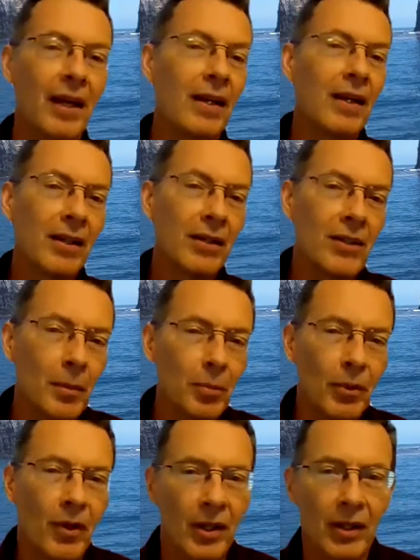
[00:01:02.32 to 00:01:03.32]
A
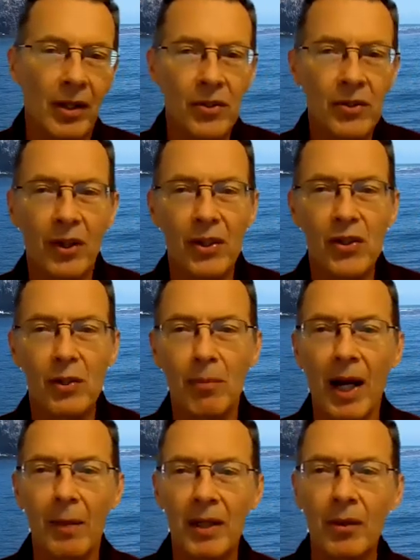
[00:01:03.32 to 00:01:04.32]
contemporary illustration
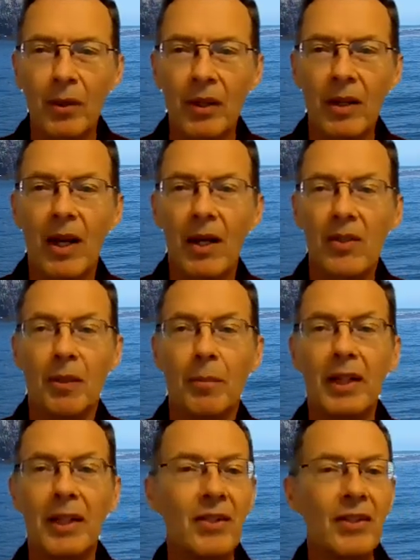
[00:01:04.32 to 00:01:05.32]
might be when
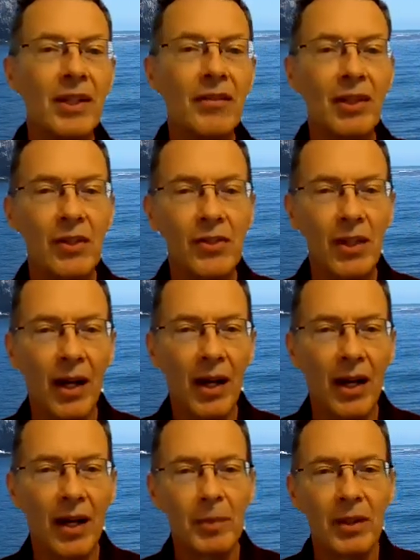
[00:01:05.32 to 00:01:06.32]
somebody is given a
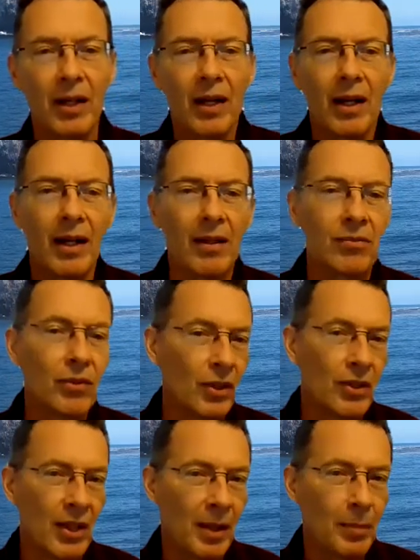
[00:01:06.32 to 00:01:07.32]
job, uh,
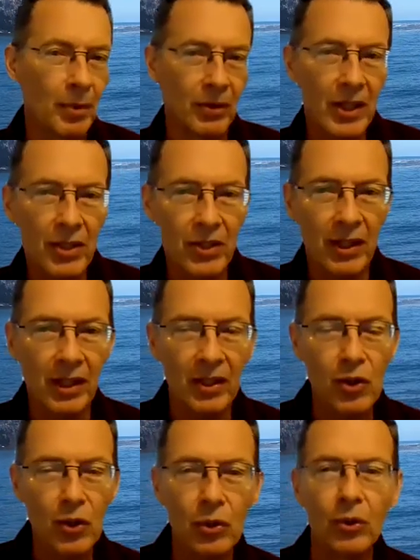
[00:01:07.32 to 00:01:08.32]
for example, teaching in
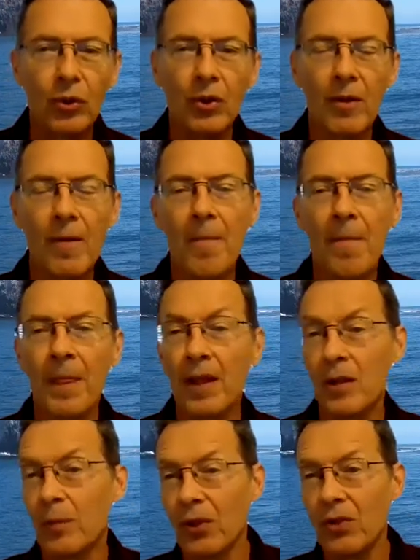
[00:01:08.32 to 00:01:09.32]
a school.
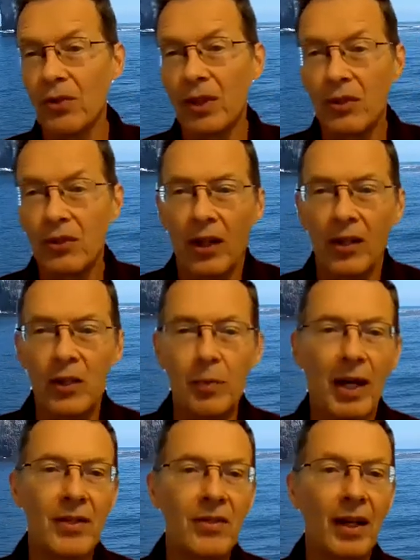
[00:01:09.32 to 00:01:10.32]
The person in charge
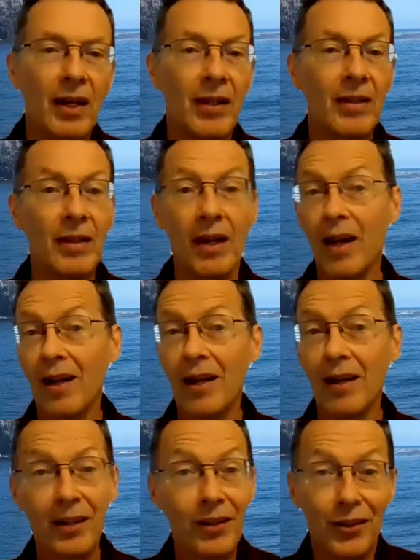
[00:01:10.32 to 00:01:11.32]
might say,
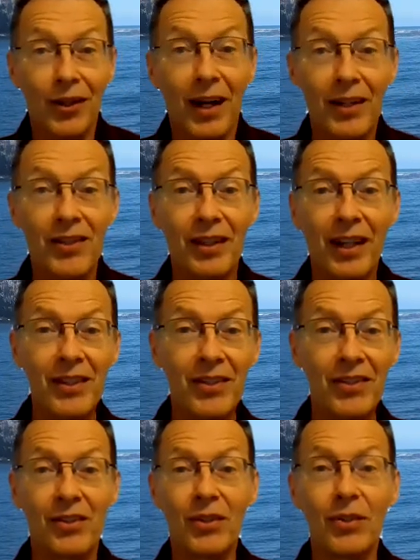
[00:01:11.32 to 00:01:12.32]

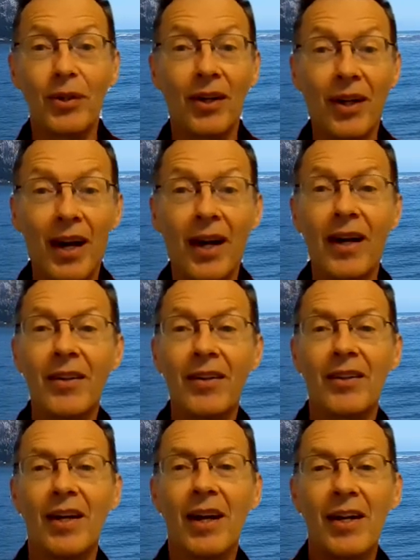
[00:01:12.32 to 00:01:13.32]
Congratulations, you are
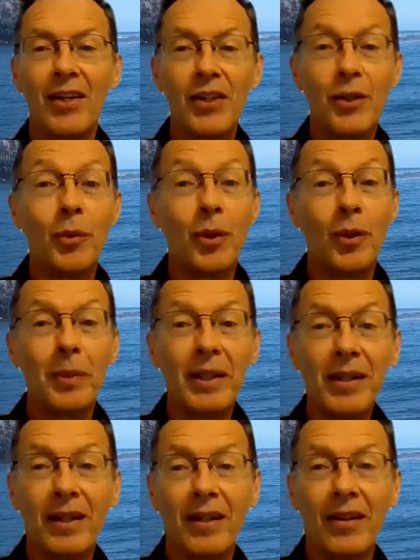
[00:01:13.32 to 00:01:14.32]
hired. You will
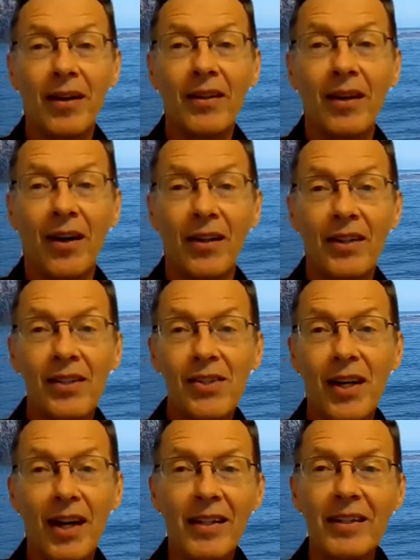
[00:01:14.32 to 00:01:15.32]
begin on
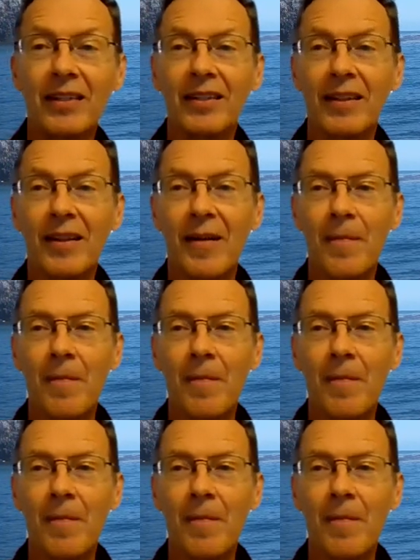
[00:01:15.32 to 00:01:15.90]
August 9.